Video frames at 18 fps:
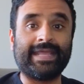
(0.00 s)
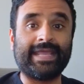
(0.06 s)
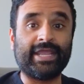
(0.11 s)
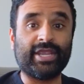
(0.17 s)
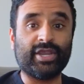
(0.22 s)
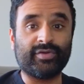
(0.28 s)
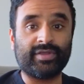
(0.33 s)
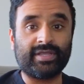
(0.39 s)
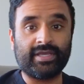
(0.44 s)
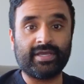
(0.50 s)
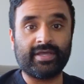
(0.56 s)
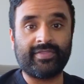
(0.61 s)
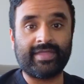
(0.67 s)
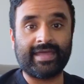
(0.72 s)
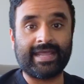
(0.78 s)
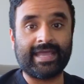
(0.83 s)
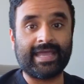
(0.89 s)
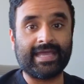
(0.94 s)
area
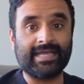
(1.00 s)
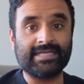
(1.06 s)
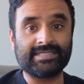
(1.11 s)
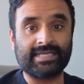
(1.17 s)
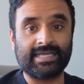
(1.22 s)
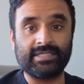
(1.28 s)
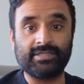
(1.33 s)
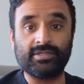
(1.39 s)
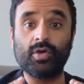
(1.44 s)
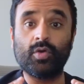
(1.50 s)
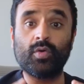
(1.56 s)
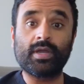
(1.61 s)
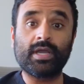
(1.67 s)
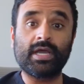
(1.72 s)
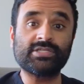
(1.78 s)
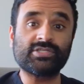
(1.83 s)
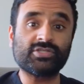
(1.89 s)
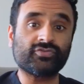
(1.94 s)
that has a low
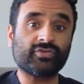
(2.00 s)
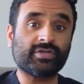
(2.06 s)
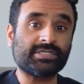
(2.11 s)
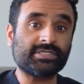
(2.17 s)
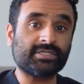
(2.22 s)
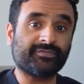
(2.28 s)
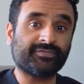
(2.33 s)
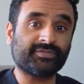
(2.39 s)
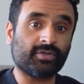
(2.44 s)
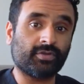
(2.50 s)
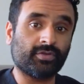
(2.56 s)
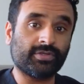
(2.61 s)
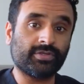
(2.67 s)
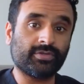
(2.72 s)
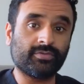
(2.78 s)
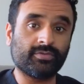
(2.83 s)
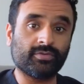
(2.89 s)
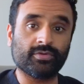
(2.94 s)
concentration of
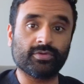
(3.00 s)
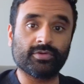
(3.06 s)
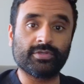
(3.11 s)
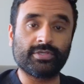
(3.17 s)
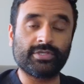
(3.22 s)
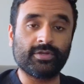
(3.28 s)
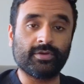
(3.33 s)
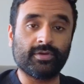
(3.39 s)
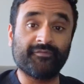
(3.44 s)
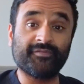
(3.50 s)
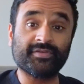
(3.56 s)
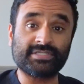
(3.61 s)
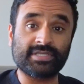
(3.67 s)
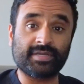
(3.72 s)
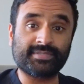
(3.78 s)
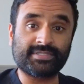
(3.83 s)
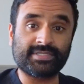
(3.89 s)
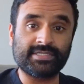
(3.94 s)
solute, or you know, of a
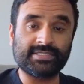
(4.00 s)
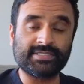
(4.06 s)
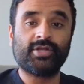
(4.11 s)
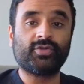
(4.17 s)
substance,